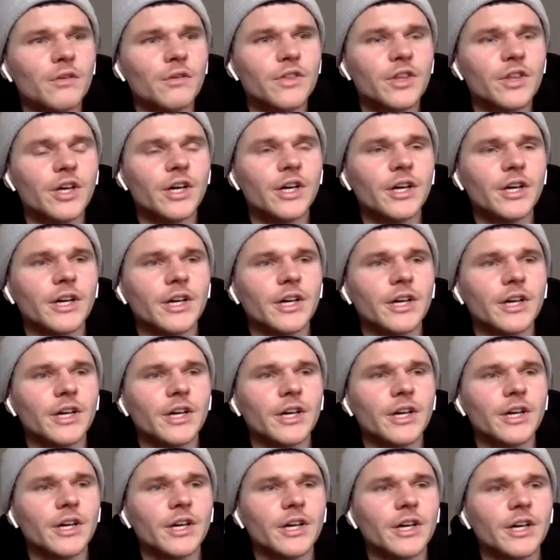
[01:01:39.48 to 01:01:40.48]
One of
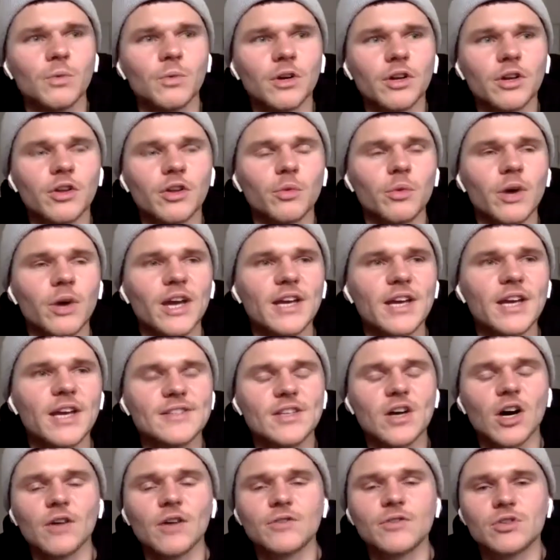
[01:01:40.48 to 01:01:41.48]
the
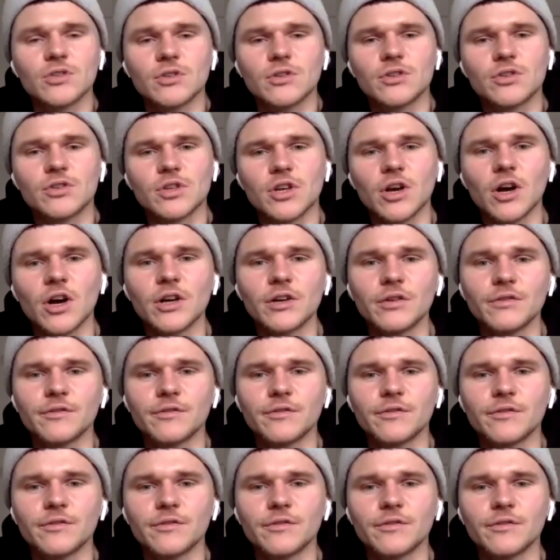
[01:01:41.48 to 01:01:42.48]
ways that I've kind
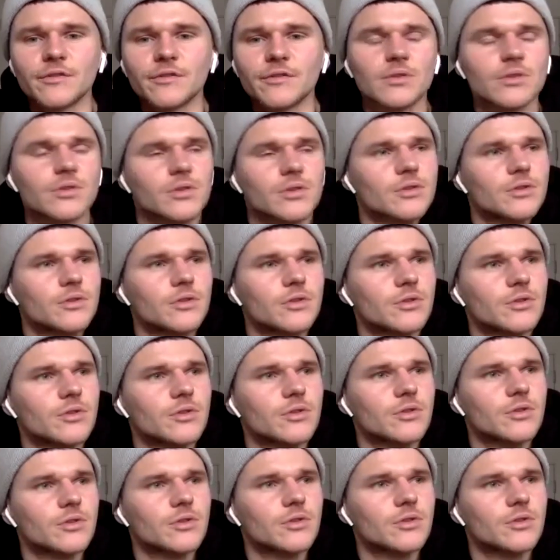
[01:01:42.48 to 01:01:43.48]
of
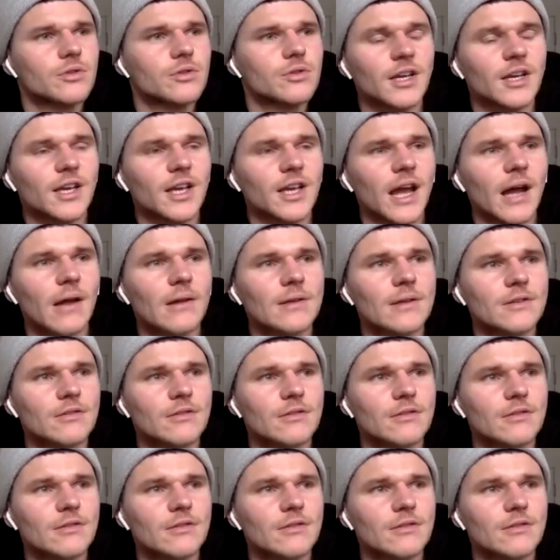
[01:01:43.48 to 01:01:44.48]
tried to
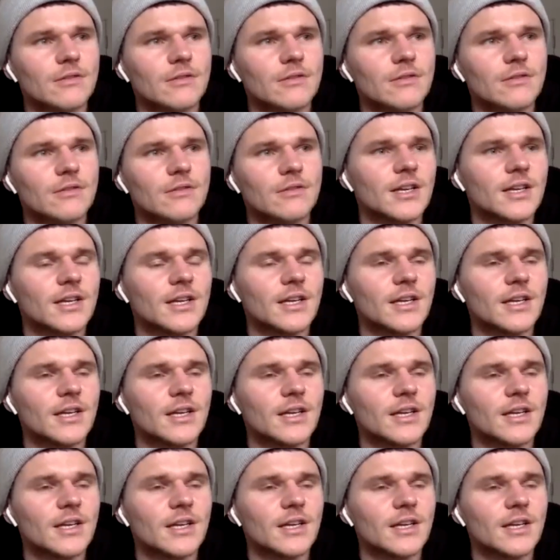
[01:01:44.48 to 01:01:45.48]
counteract that
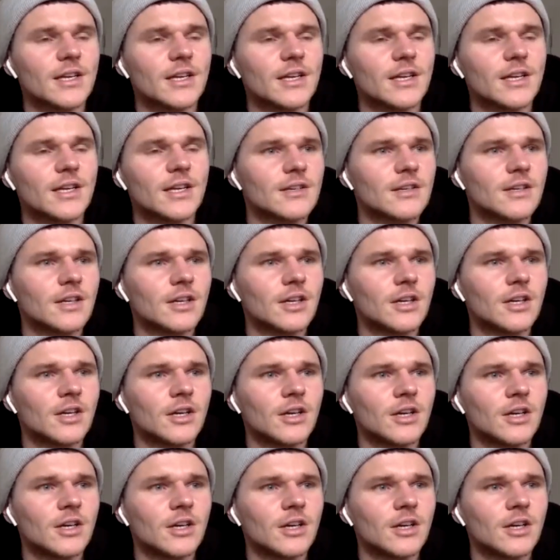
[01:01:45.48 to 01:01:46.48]
is
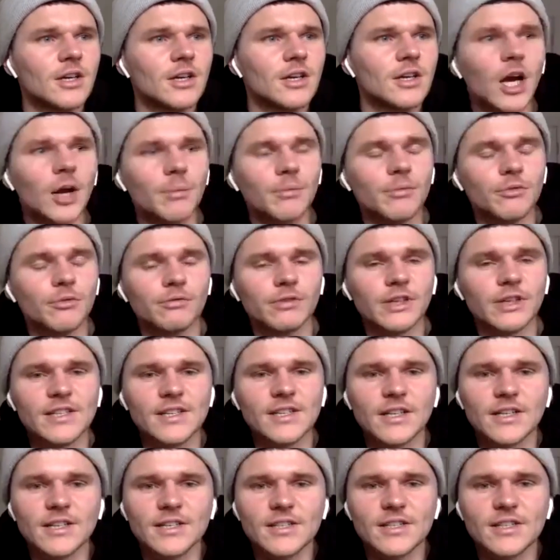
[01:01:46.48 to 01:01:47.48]

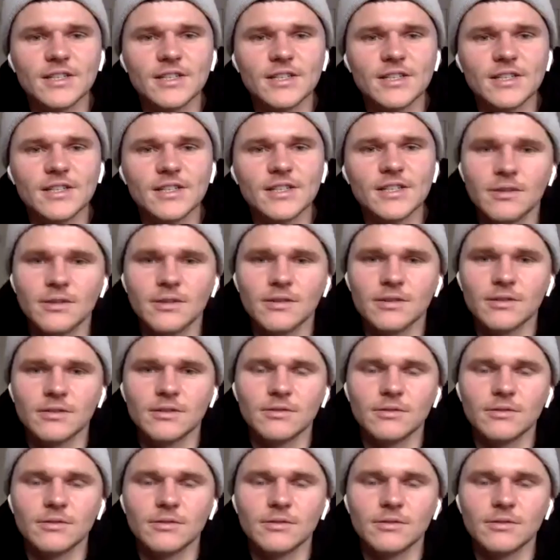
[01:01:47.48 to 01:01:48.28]
recently started